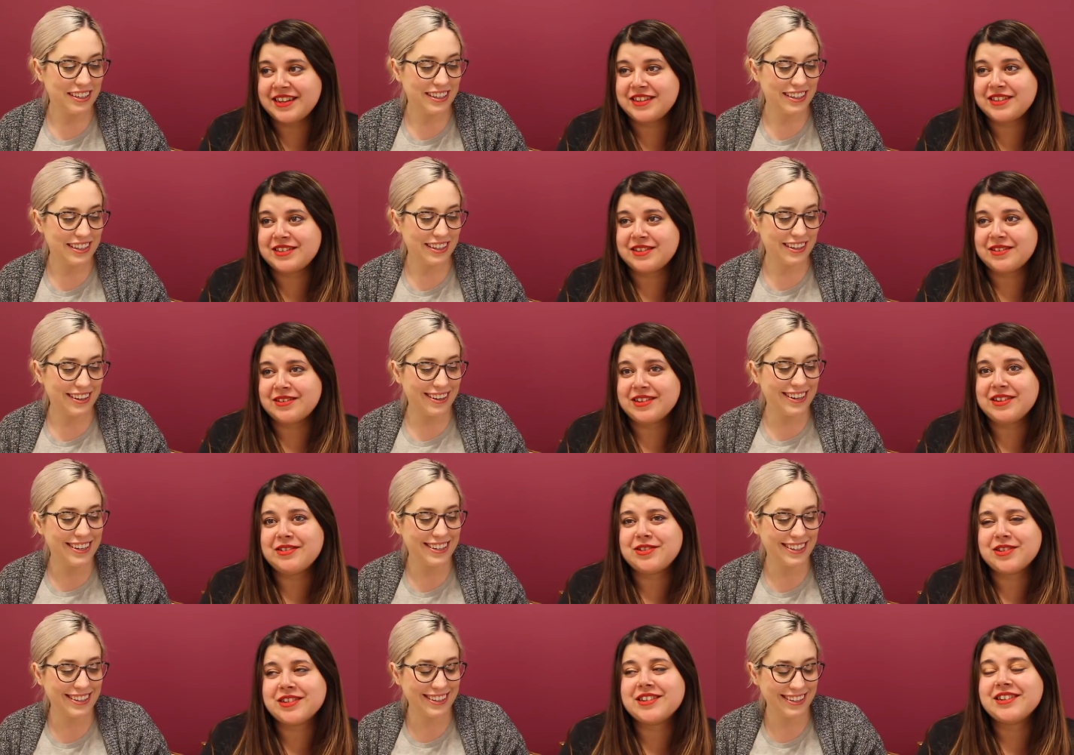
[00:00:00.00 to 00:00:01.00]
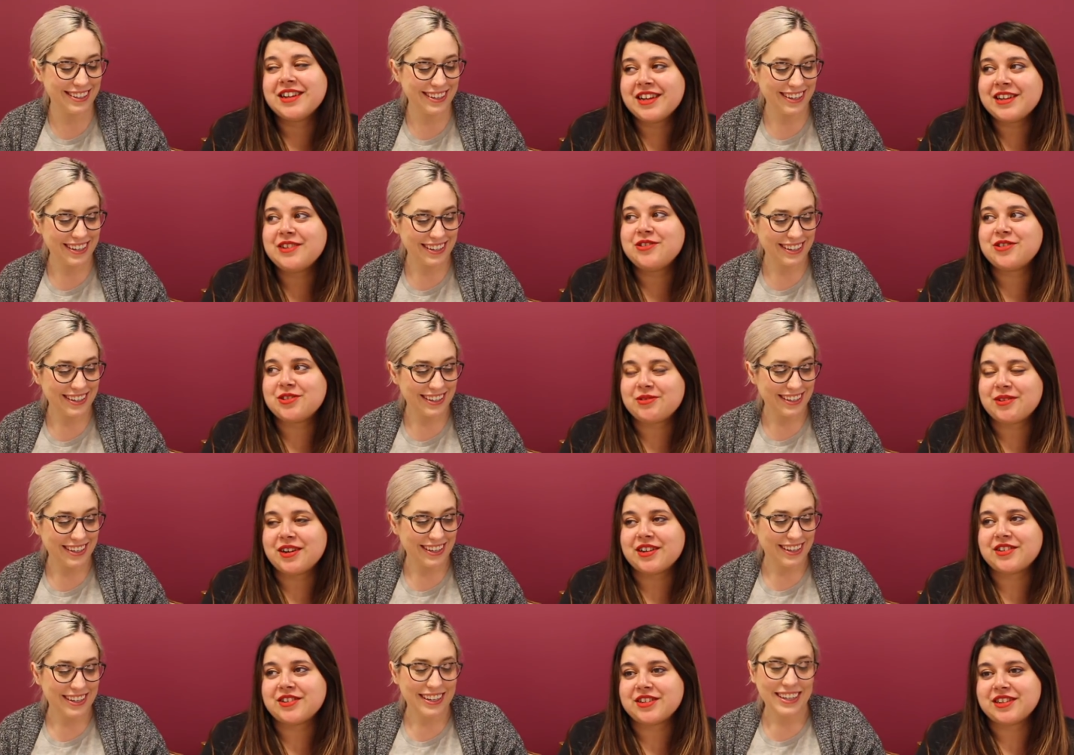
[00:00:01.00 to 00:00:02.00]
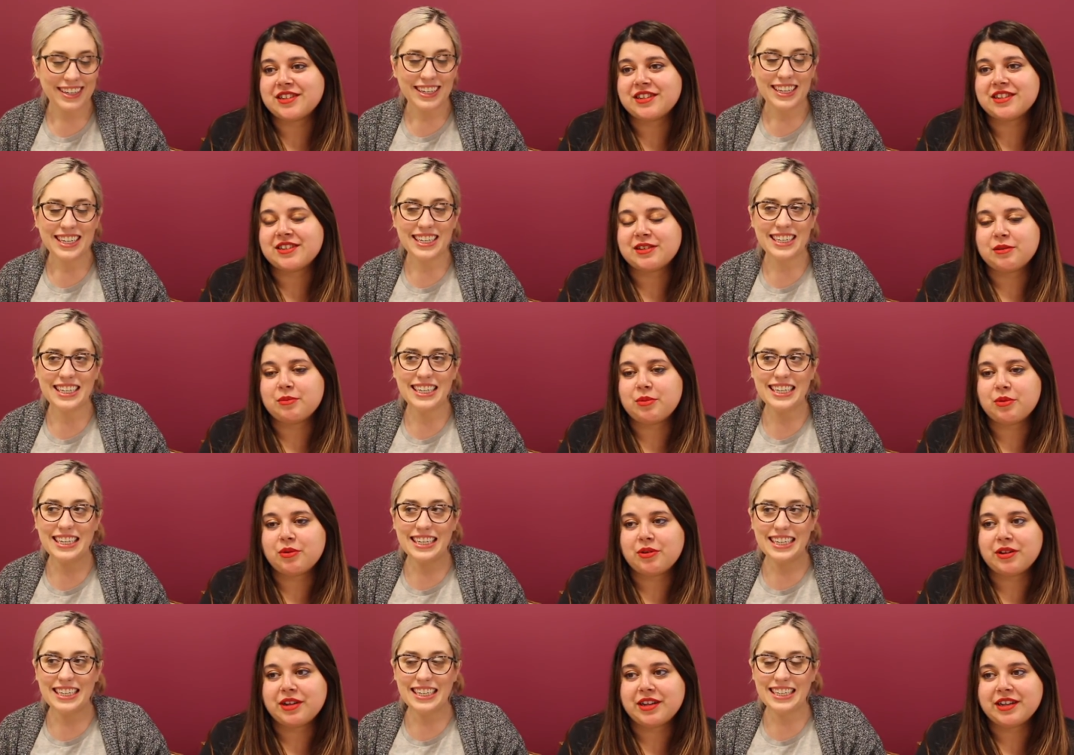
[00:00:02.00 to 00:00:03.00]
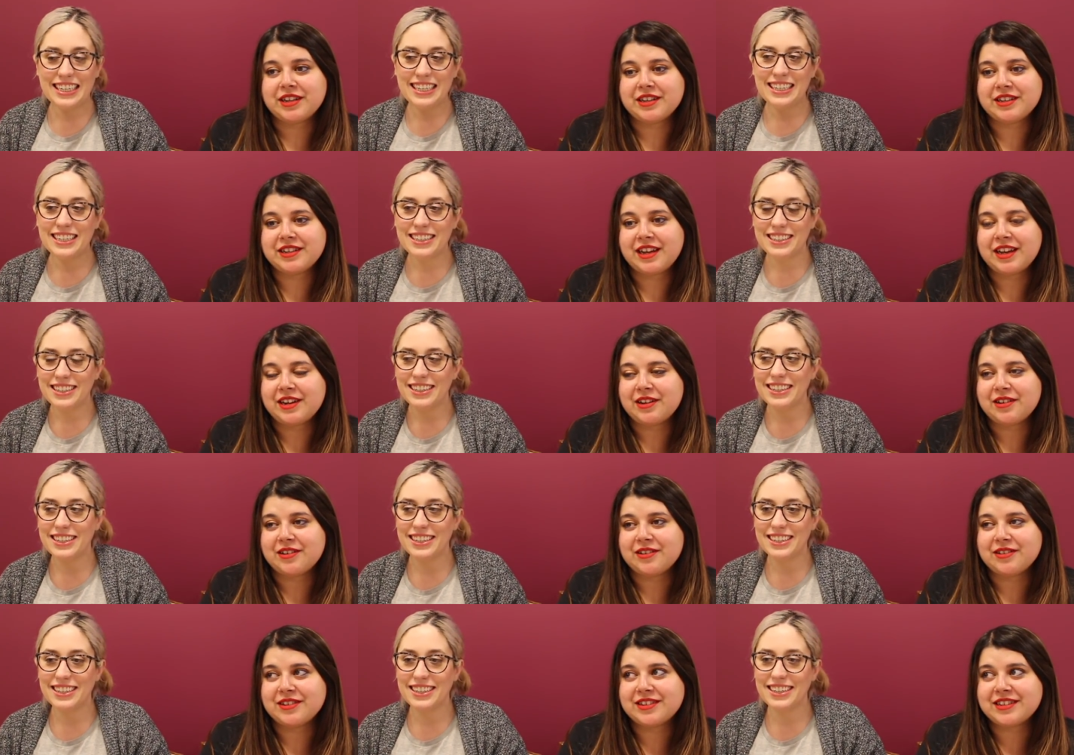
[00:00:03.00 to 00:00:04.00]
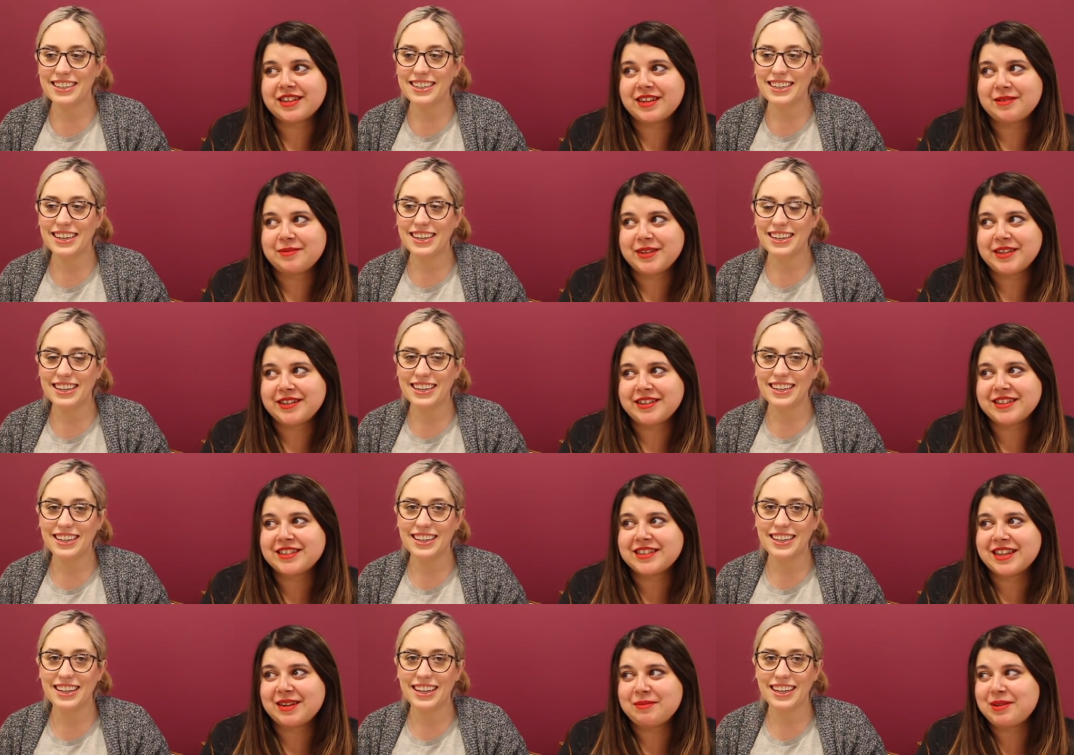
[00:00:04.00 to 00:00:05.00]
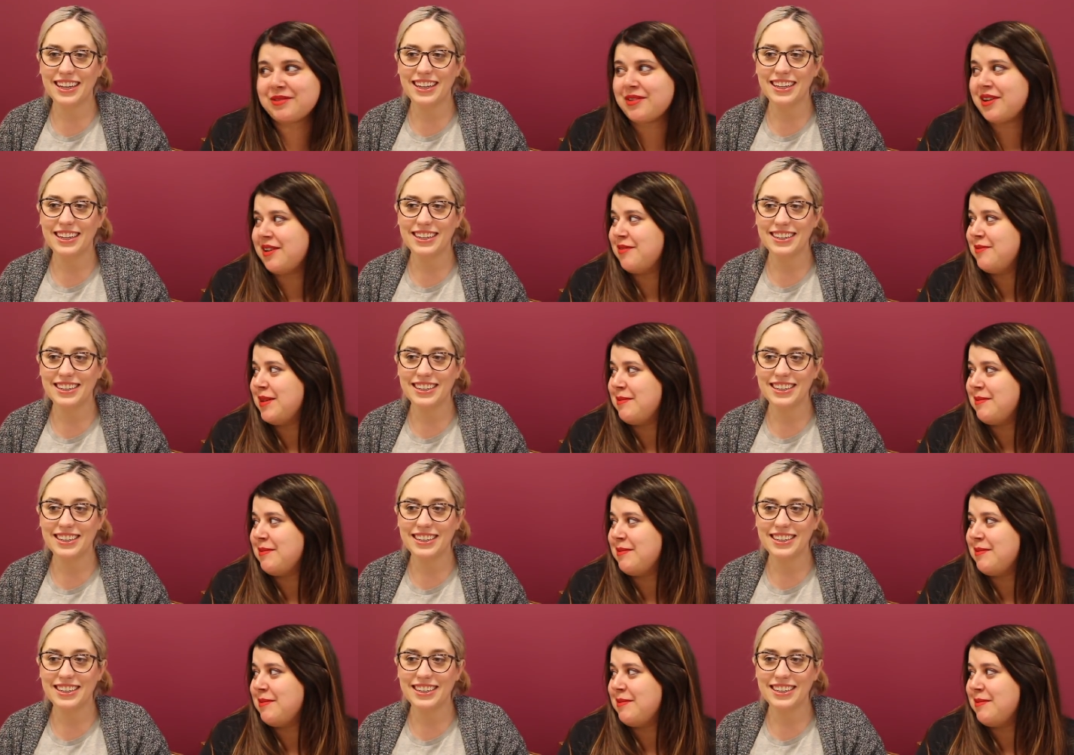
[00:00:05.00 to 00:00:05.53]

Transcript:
Speaker 1: It's so you should. You should watch it at some uh, point. I know it's gonna be it's gonna be rough.